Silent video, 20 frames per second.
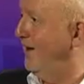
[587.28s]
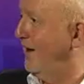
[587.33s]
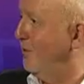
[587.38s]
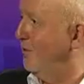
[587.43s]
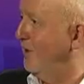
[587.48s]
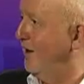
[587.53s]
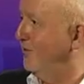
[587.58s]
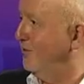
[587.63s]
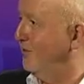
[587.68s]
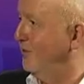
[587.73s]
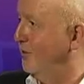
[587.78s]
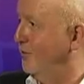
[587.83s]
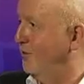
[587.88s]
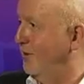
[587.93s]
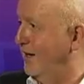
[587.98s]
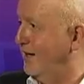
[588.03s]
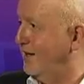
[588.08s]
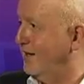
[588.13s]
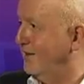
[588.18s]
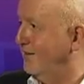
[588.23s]
their way through the
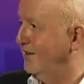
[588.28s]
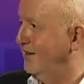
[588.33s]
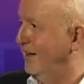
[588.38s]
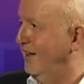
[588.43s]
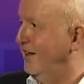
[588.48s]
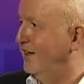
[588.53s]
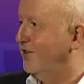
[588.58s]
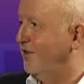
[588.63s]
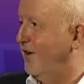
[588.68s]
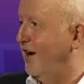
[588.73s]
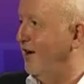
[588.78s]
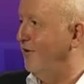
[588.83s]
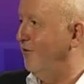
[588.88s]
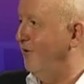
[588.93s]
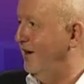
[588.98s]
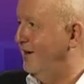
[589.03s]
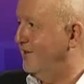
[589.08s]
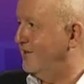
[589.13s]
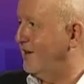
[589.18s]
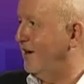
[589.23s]
week and try and
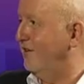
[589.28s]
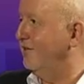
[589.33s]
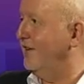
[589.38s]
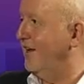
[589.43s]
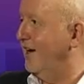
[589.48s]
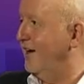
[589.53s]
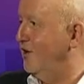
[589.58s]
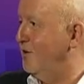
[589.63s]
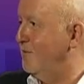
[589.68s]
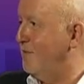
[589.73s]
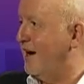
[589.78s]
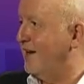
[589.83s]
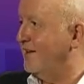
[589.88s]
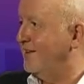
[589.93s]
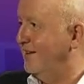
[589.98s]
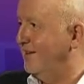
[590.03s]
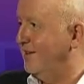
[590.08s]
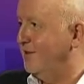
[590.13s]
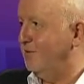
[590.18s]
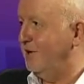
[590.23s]
rediscover their
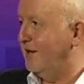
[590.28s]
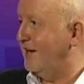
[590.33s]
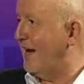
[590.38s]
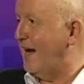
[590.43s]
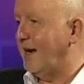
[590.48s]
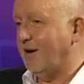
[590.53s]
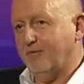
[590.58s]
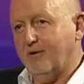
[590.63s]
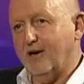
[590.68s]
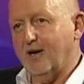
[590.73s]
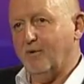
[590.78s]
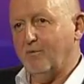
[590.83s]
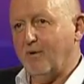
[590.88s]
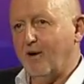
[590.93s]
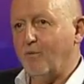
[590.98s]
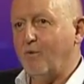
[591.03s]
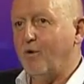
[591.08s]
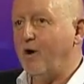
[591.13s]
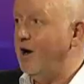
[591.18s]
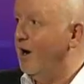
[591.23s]
humanity at the weekend. Well, it
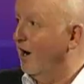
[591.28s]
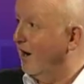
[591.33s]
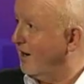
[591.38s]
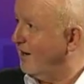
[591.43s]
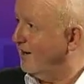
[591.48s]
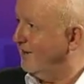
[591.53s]
won't work.